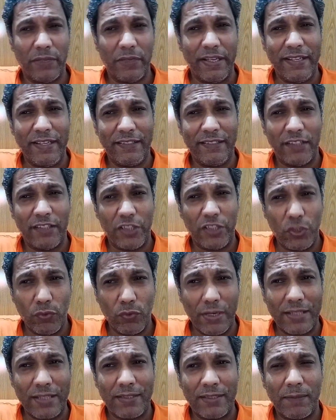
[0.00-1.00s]
is
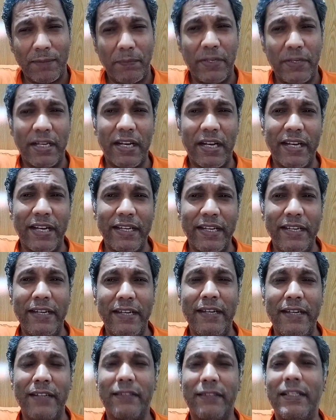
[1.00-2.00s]
US
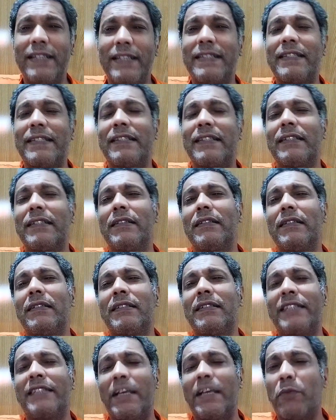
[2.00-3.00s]
behind this
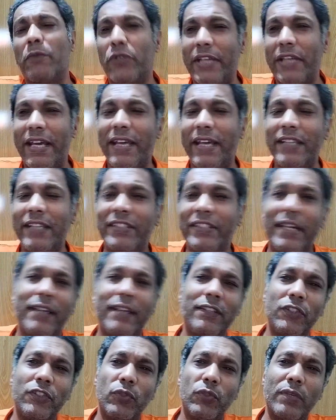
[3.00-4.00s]
sabotage
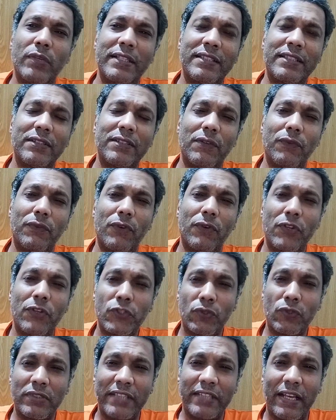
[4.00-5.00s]
and US wants
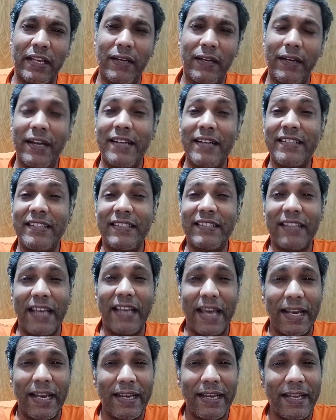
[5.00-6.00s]
to sell its
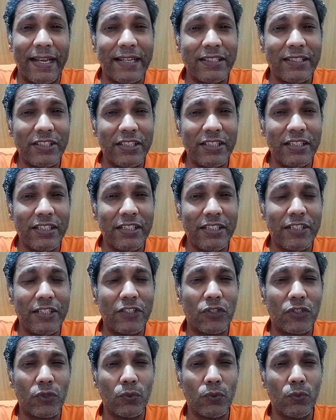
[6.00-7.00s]

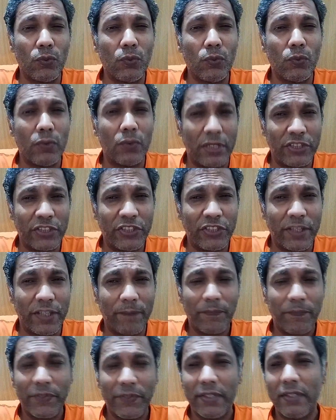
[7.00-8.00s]
LNG to Russia?
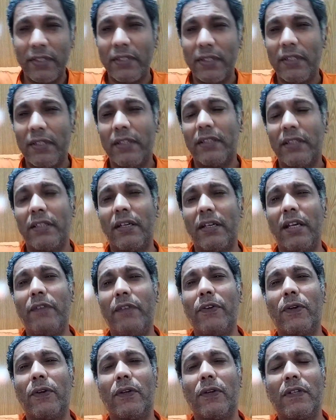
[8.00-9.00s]
Thirdly,
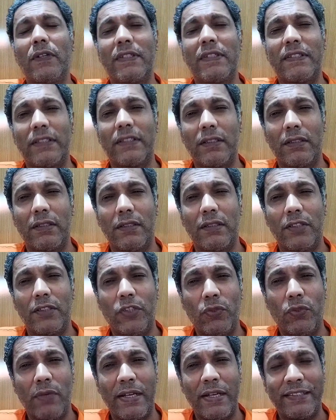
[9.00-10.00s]
viewers,
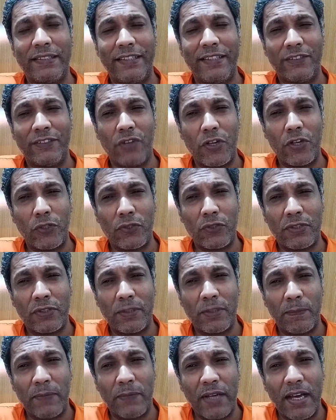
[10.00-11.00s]
US is going to
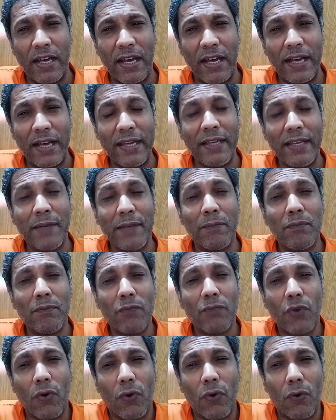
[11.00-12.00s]
supply
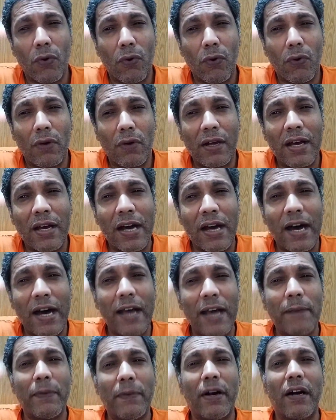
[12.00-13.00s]
more
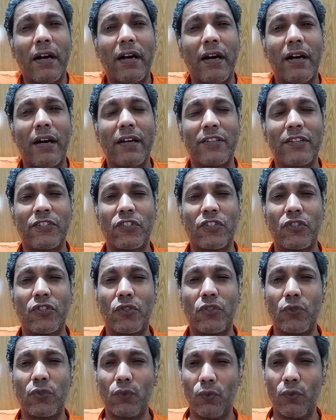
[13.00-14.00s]
HIMARS
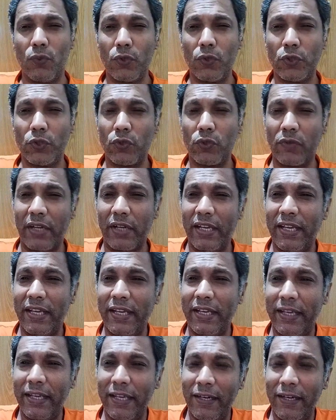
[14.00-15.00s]
to
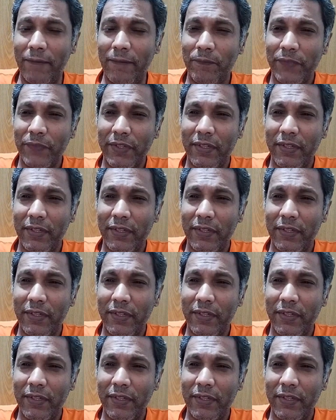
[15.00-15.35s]
Ukraine.